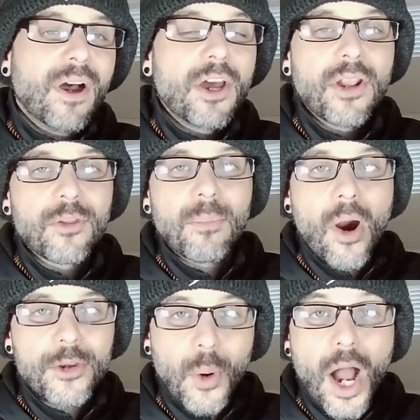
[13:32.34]
another
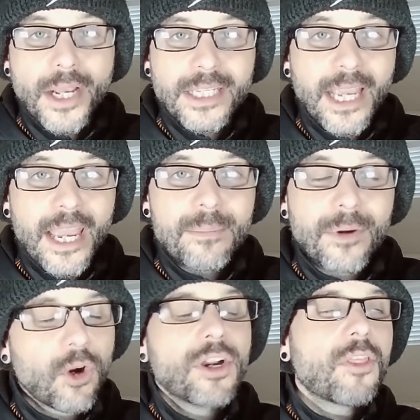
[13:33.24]
Mario Hockey game,
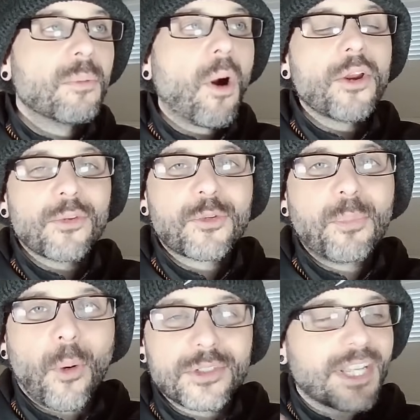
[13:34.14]
or another Mario
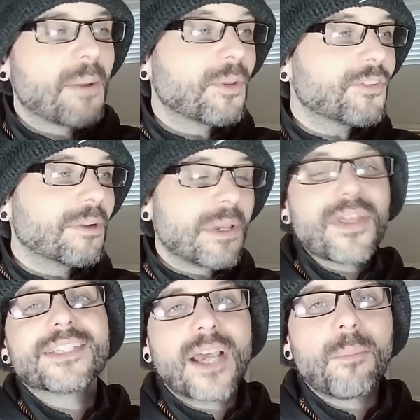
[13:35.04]
Sports game. Listen to me,
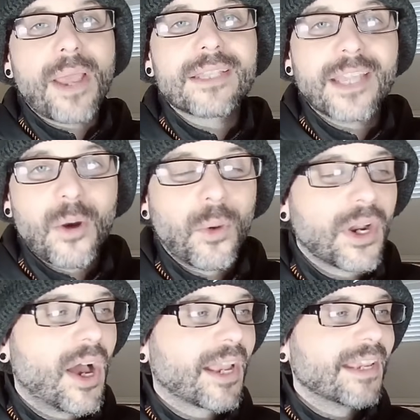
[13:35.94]
that's how badly I want
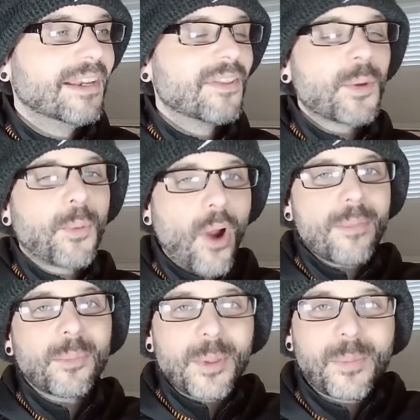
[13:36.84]
hockey. They're
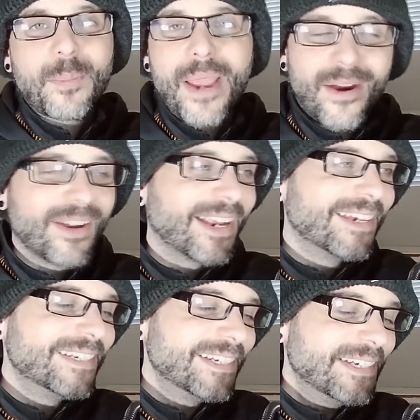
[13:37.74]
probably preparing
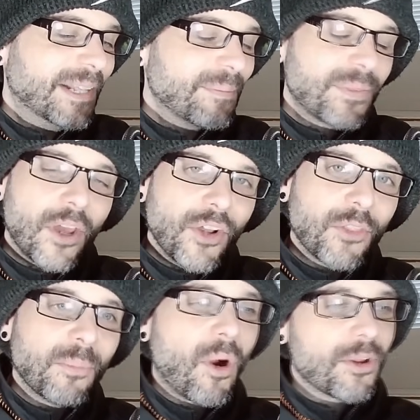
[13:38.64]

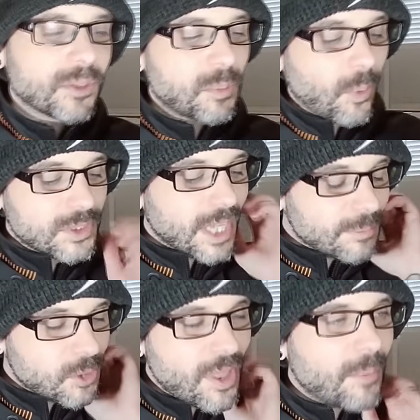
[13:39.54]
another Mario Sports game.
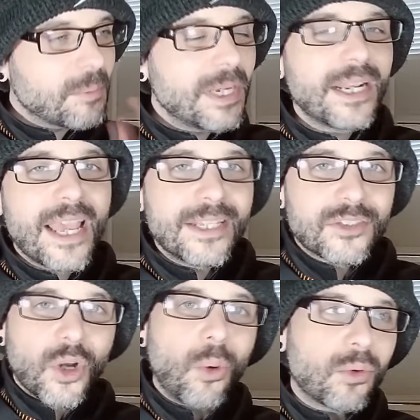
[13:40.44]
So that would mean in
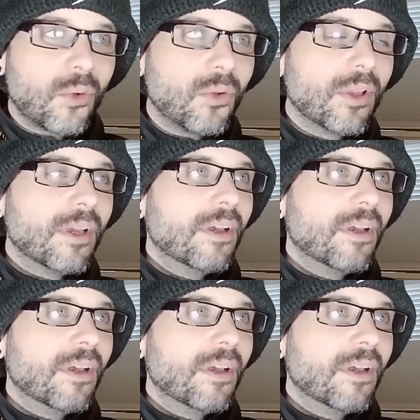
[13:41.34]
total,